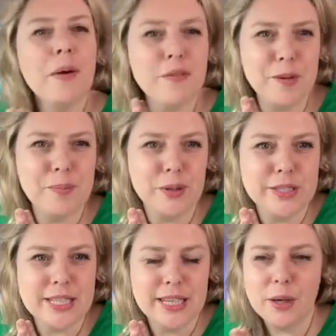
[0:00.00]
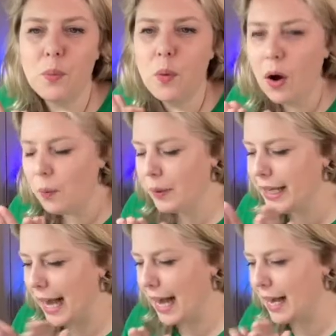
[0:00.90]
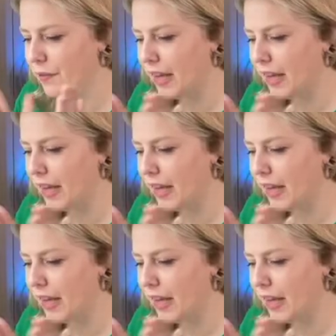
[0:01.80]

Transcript: everybody, what we have